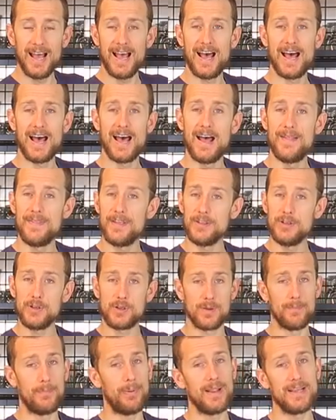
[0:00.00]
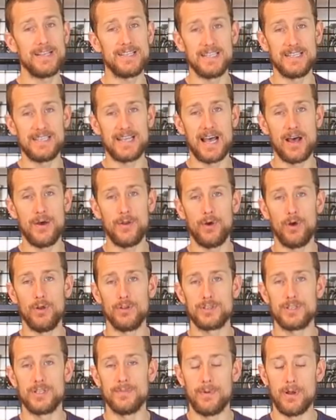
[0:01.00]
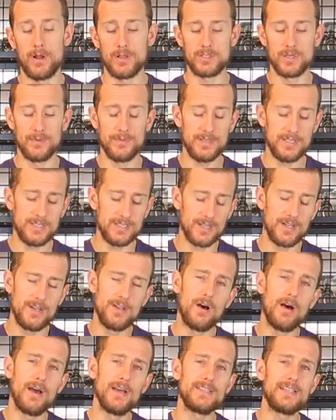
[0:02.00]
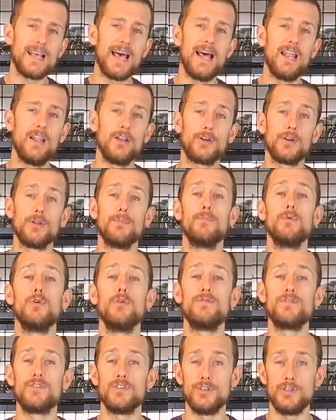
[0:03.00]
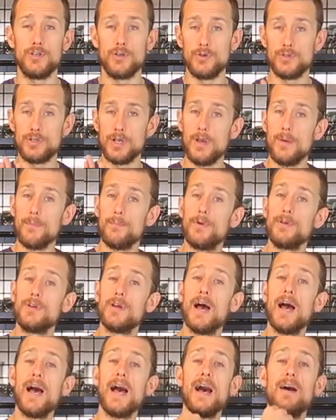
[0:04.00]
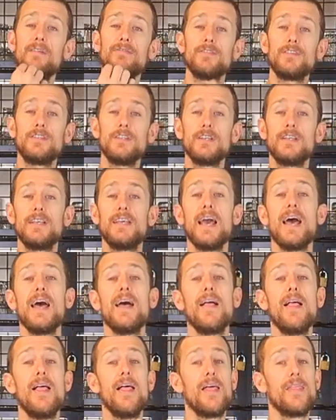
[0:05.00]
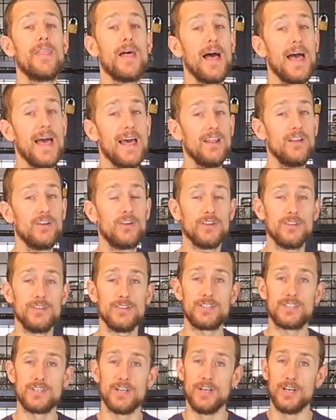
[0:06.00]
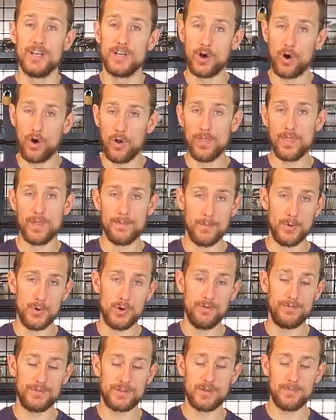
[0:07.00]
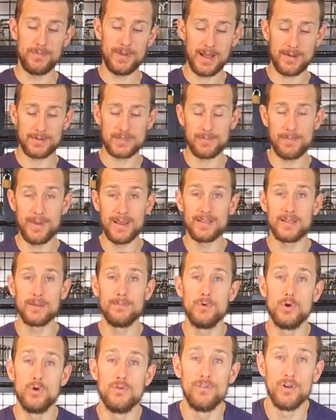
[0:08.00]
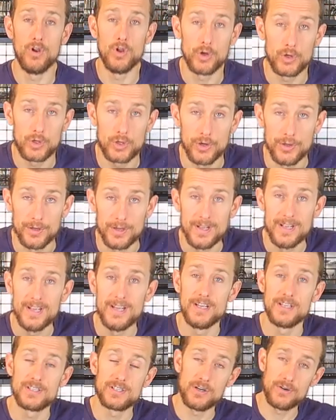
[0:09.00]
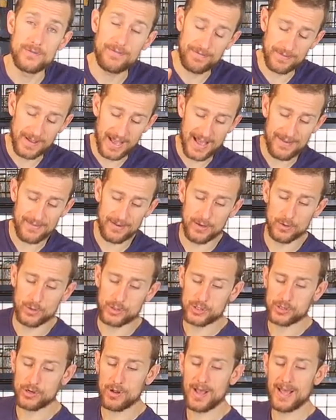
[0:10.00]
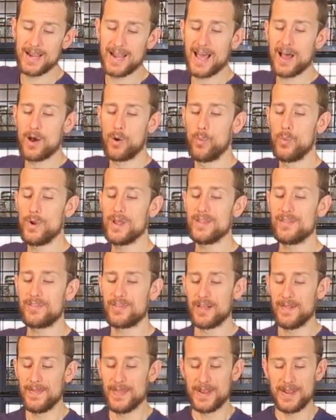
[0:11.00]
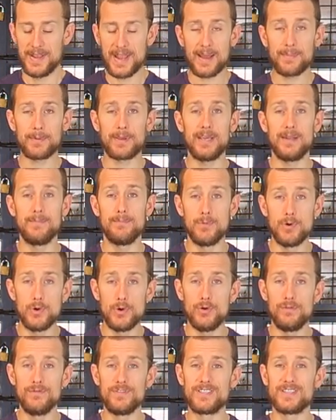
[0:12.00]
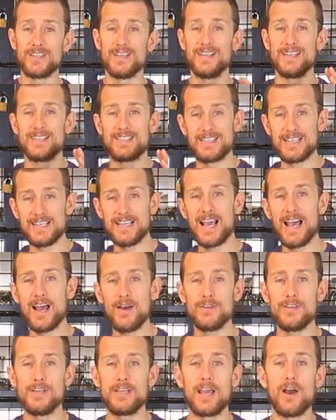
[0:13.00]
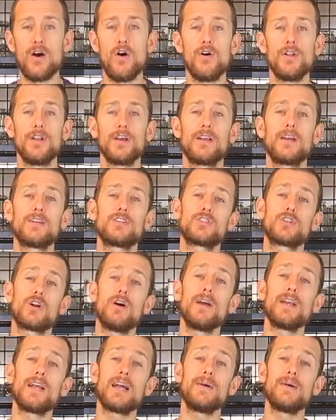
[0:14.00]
Uh, and then you can place it down onto the bar top. This is a nice, elegant move to use, but you have to get that elegance on the move to be able to make the move look good. So have a little trial out with napkin moves, see how you get on and try